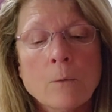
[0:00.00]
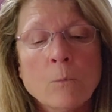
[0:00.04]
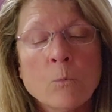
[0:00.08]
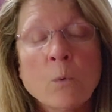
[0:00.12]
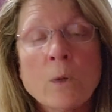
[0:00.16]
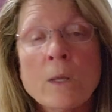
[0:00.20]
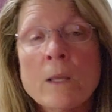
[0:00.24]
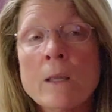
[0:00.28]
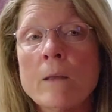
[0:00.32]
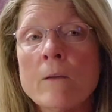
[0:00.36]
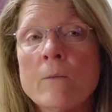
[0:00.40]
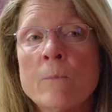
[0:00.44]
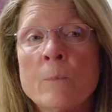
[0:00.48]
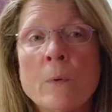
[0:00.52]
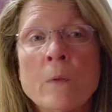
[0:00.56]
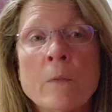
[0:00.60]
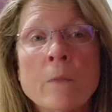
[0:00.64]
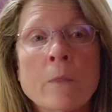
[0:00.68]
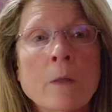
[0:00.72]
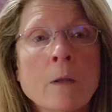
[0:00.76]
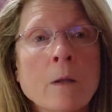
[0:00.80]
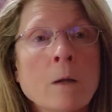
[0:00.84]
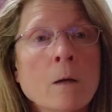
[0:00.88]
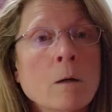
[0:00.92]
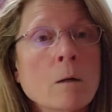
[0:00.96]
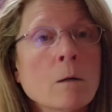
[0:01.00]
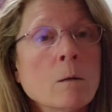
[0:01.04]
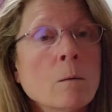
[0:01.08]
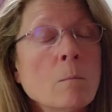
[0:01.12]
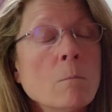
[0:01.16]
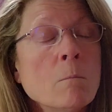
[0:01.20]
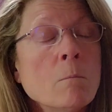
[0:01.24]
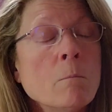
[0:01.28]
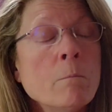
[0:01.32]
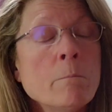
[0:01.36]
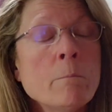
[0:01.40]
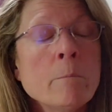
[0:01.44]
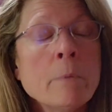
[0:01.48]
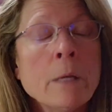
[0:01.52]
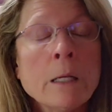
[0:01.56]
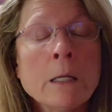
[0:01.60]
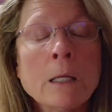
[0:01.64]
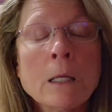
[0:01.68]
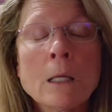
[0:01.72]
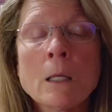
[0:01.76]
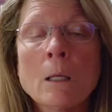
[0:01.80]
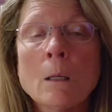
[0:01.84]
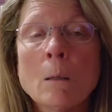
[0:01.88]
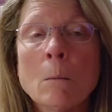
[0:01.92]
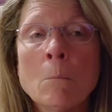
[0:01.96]
We have been there
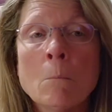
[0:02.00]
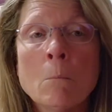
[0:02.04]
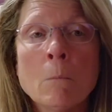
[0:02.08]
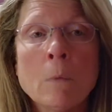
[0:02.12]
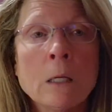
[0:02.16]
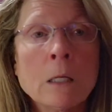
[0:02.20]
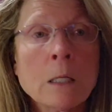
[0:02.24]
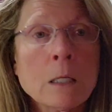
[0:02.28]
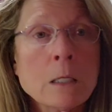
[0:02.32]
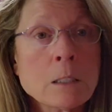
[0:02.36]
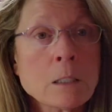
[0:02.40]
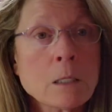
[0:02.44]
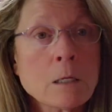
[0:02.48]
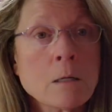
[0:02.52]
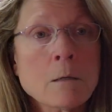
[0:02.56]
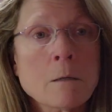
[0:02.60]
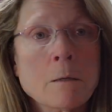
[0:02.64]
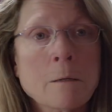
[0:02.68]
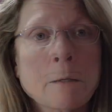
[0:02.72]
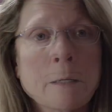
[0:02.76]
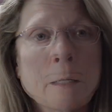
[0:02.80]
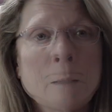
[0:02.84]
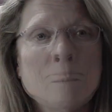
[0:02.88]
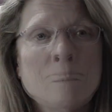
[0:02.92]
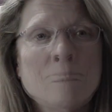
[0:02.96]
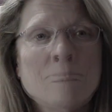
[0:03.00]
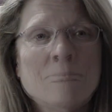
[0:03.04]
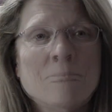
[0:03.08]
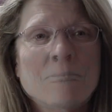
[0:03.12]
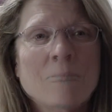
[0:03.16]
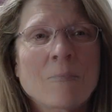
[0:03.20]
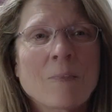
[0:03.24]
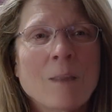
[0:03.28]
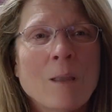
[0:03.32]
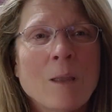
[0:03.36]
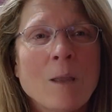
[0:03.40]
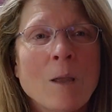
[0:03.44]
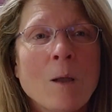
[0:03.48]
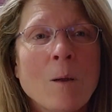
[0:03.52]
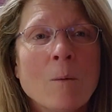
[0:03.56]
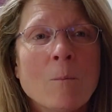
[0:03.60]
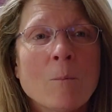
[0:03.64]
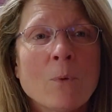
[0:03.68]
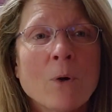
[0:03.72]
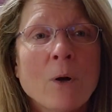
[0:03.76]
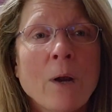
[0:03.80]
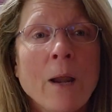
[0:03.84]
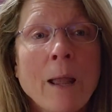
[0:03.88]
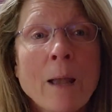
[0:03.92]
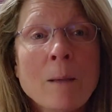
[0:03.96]
many, many times
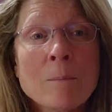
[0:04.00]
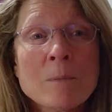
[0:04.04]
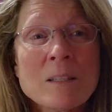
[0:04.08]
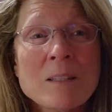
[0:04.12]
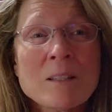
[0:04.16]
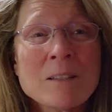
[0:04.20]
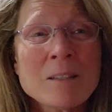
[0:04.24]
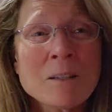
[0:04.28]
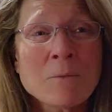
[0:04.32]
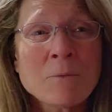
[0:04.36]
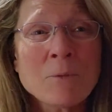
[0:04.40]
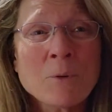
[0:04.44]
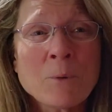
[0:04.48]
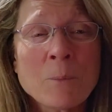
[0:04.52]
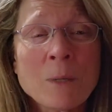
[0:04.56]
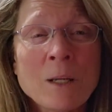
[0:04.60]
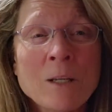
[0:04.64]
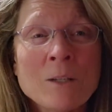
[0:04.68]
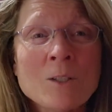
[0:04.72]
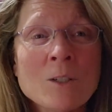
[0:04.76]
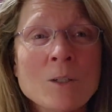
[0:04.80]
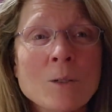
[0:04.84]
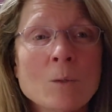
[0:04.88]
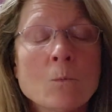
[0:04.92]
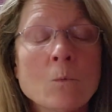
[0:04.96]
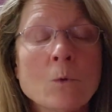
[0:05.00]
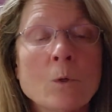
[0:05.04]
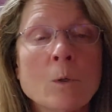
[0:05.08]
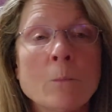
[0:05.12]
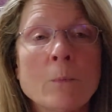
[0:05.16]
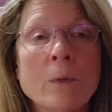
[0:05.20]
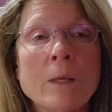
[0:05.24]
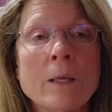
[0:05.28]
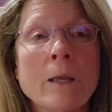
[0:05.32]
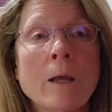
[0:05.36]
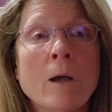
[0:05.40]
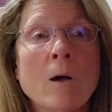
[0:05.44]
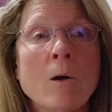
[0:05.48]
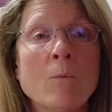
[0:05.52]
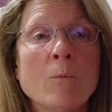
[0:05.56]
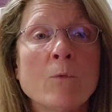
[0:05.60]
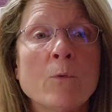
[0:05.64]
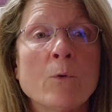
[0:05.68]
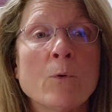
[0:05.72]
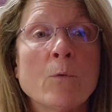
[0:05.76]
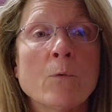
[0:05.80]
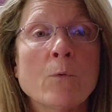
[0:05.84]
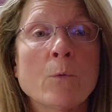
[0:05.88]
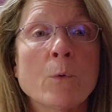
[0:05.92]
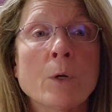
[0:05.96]
perhaps this information will be
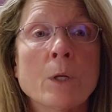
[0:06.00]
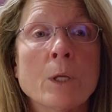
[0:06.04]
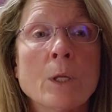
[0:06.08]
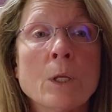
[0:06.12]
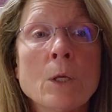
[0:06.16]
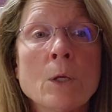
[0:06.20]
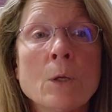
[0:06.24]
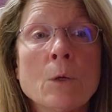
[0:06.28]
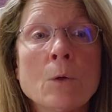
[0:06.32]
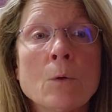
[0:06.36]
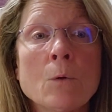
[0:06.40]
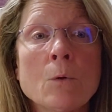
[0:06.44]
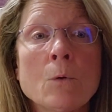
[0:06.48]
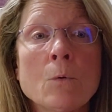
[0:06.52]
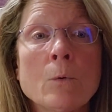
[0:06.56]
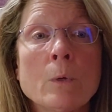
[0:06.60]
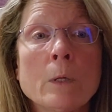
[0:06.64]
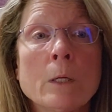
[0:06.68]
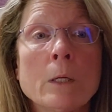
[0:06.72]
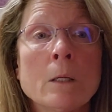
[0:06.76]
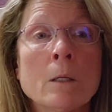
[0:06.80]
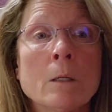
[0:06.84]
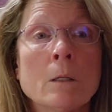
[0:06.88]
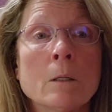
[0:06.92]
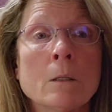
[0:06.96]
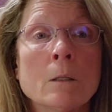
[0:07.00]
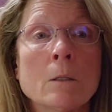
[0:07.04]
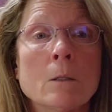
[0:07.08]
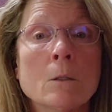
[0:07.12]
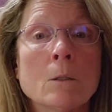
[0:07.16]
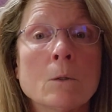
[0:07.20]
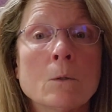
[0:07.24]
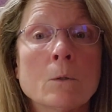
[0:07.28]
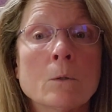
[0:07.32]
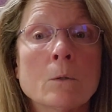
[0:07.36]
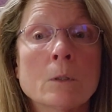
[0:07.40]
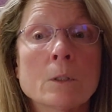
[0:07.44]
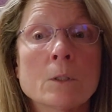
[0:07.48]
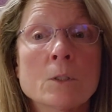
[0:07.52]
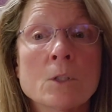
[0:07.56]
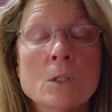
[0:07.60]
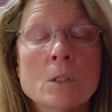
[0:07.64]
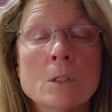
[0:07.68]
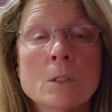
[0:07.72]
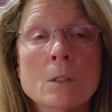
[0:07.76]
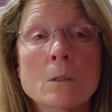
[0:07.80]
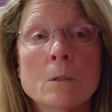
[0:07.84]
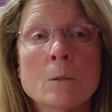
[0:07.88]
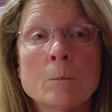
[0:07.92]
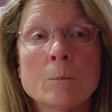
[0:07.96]
helpful for you in your
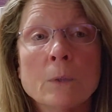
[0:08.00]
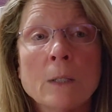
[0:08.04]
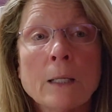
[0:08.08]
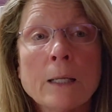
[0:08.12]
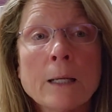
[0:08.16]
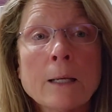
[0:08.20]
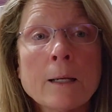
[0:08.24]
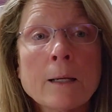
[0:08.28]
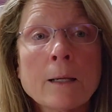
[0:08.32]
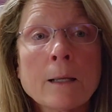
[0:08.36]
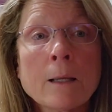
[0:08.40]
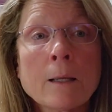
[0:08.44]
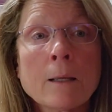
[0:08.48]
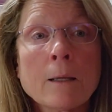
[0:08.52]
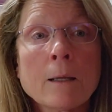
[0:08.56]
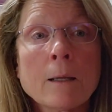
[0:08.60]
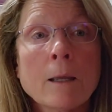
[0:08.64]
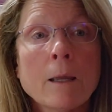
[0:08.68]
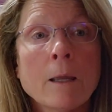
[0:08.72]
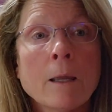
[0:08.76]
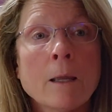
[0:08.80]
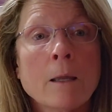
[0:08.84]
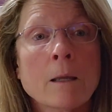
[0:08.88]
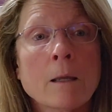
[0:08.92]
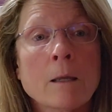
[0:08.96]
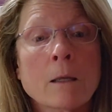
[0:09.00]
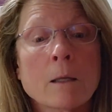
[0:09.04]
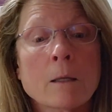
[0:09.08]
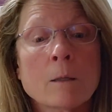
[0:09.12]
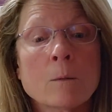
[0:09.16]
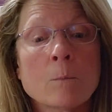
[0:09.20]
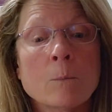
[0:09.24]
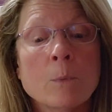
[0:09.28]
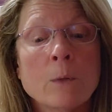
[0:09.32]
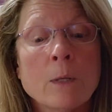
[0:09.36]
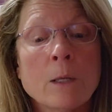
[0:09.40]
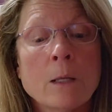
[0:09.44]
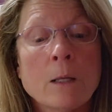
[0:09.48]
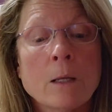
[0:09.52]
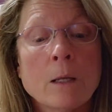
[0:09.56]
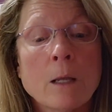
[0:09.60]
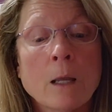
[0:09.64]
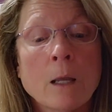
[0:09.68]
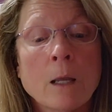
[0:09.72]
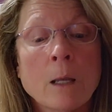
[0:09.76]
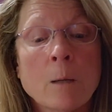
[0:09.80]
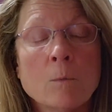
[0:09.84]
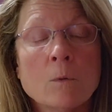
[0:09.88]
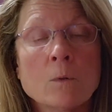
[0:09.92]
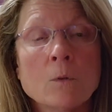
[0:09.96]
logistical planning and being
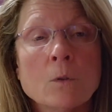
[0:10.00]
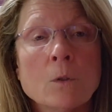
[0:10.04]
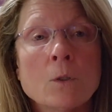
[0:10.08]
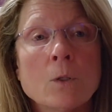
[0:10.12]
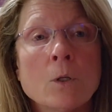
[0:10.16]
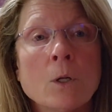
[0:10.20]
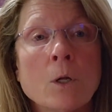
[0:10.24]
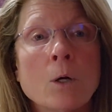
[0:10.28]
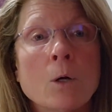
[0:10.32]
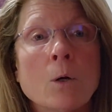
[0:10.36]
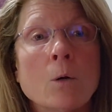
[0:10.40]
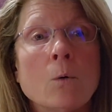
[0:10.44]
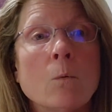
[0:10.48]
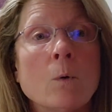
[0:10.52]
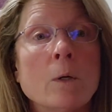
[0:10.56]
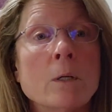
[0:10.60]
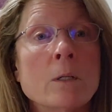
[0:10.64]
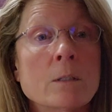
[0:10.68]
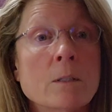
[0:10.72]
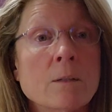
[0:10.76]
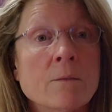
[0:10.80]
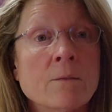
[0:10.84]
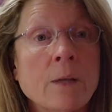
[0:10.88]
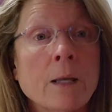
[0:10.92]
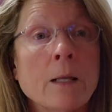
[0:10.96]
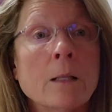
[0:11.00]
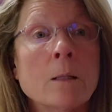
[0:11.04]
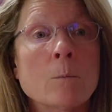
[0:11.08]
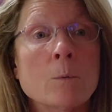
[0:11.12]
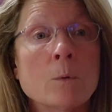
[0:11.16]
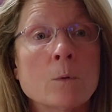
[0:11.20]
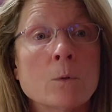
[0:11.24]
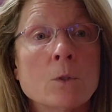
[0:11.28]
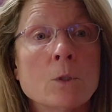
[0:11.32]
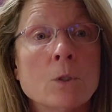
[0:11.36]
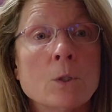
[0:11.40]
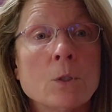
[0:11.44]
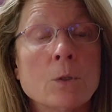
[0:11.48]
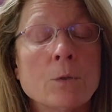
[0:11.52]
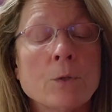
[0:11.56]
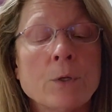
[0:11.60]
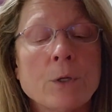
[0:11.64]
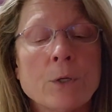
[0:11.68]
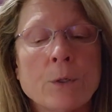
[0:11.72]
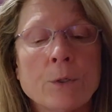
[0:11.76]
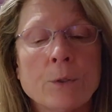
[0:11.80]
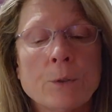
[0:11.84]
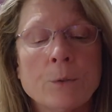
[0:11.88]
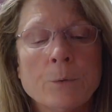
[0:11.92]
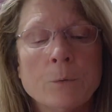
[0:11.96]
able to know what is available to
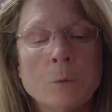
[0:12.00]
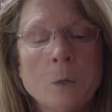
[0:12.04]
you.